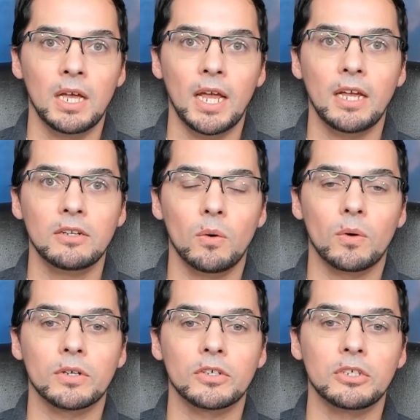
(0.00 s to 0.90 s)
in
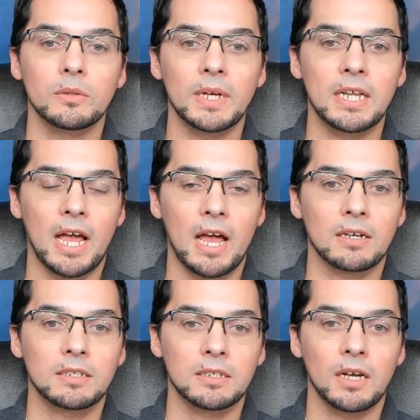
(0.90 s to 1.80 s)
order to
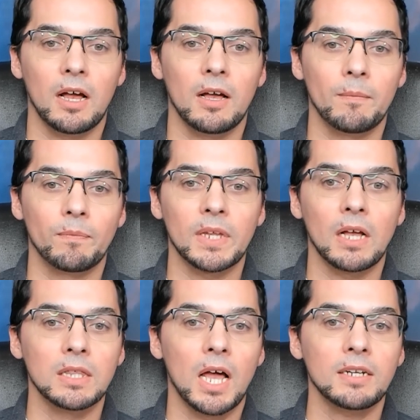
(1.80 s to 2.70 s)
enact a
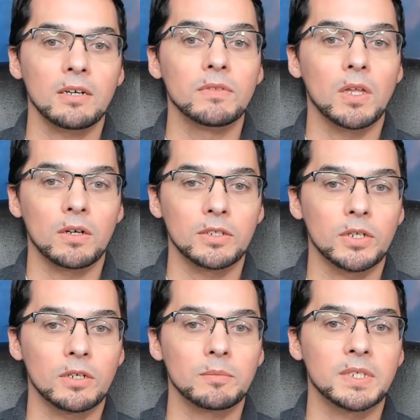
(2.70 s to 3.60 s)
lot of
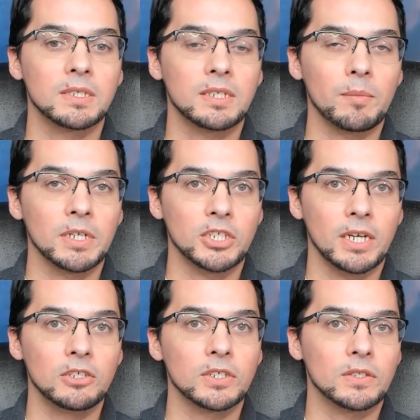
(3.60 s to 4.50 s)
long-term systemic
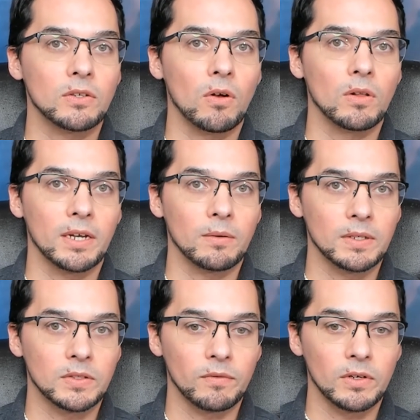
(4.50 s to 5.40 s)
changes in all
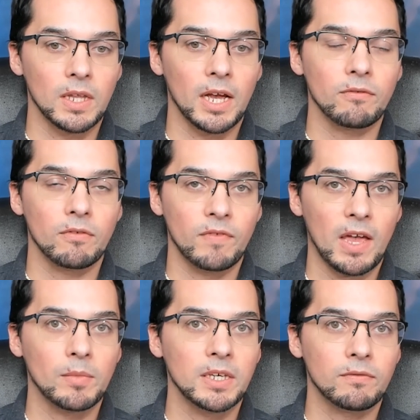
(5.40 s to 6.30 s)
areas of your life.
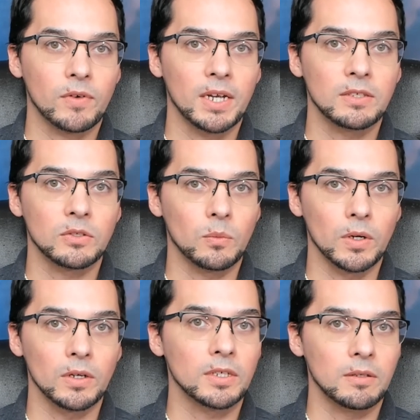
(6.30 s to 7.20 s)
Family, friends,
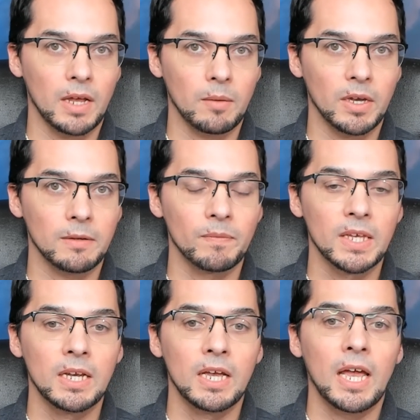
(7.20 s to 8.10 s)
work, you name it.
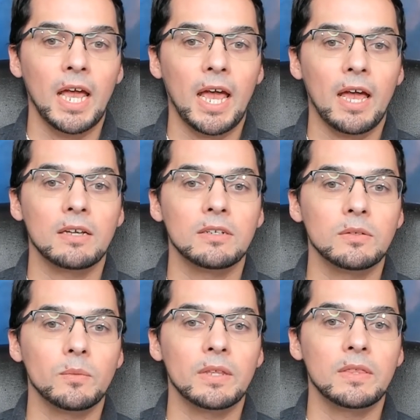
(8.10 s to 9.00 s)
And
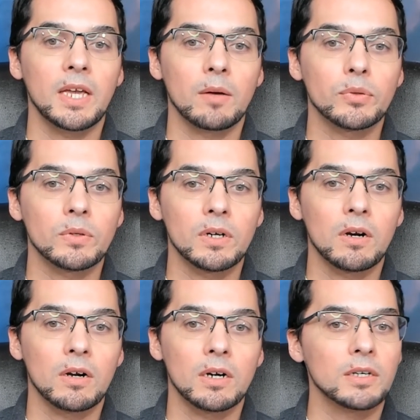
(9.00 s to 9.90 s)
with the Emperor
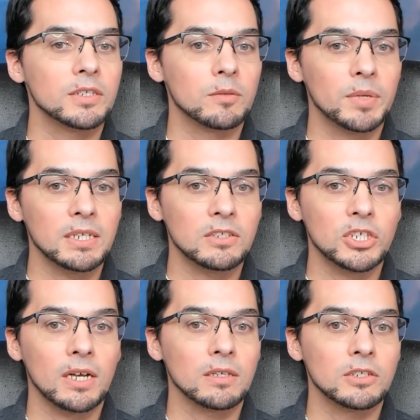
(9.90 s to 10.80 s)
card, your biggest
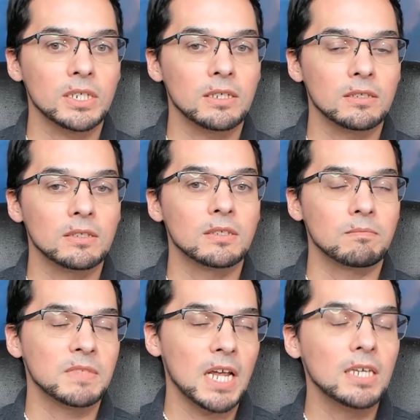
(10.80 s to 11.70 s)
challenge
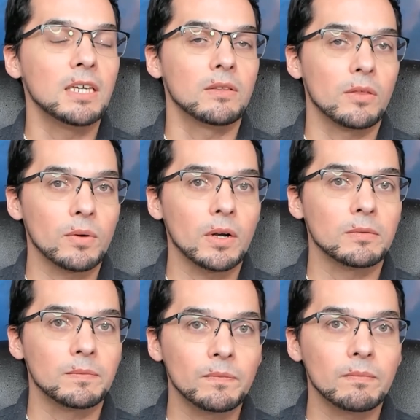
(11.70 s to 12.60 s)
is taking the
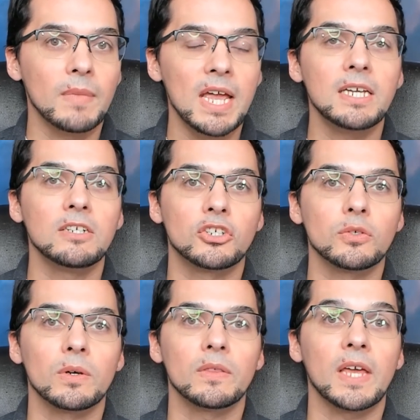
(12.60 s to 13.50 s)
throne, making
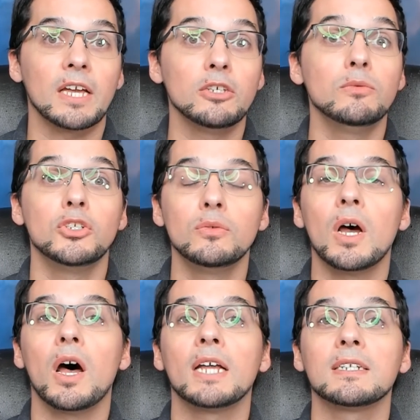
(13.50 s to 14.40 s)
sure that you do
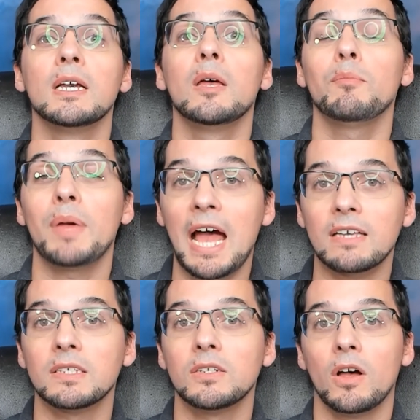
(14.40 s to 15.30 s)
not
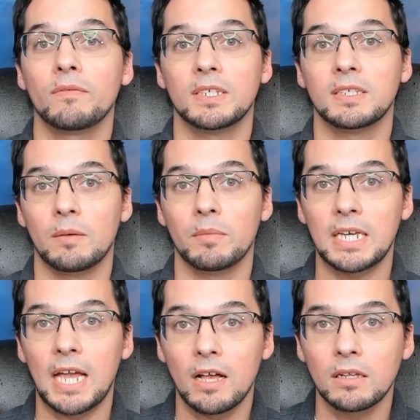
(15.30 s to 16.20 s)
pass it off to
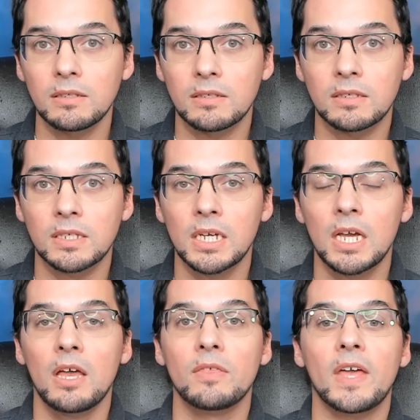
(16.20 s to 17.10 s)
somebody else,
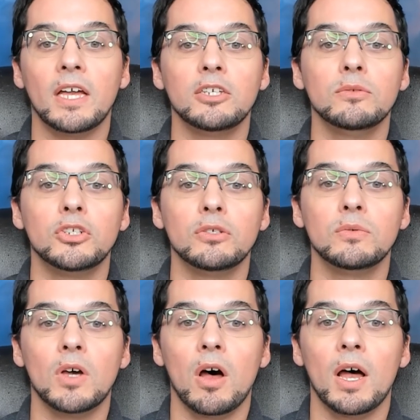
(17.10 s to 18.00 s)
that you do
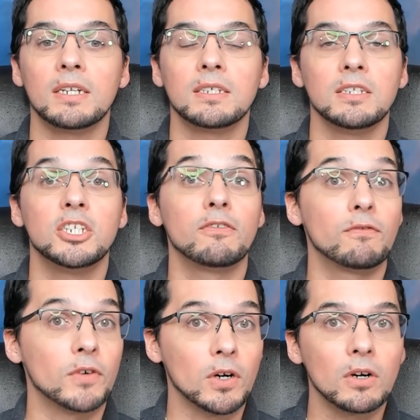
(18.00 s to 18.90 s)
not
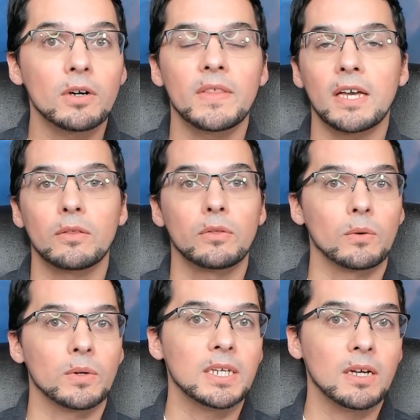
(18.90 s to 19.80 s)
defer that
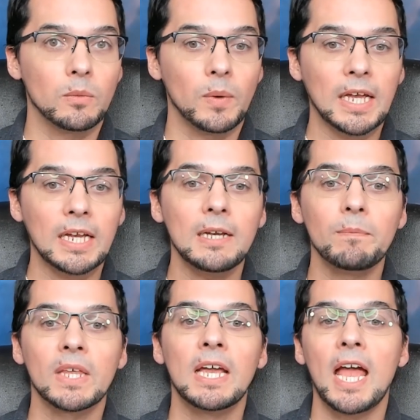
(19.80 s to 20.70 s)
authority
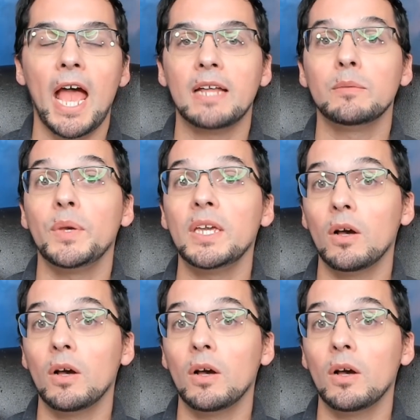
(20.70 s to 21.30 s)
away, and be